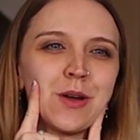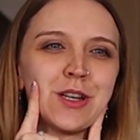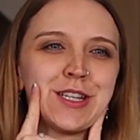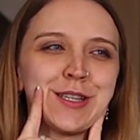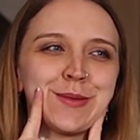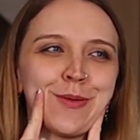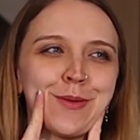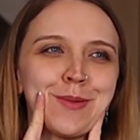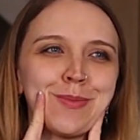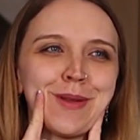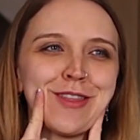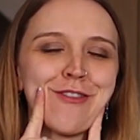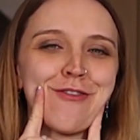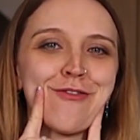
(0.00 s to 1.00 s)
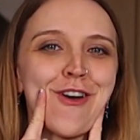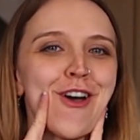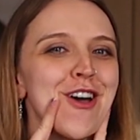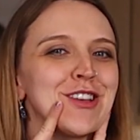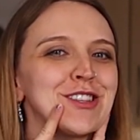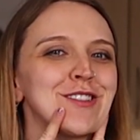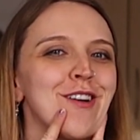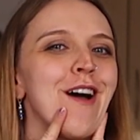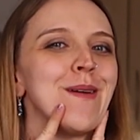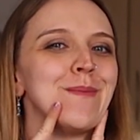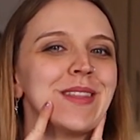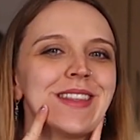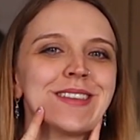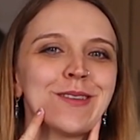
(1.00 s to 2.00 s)
which is probably the first
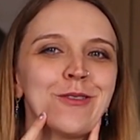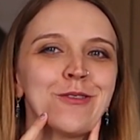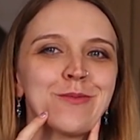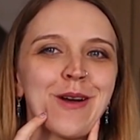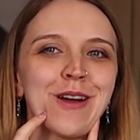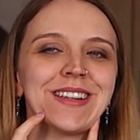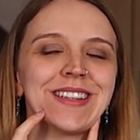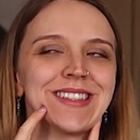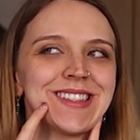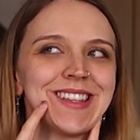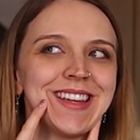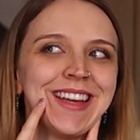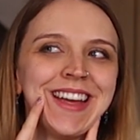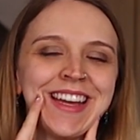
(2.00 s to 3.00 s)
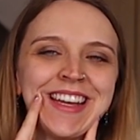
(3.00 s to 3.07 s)
time in this whole pregnancy.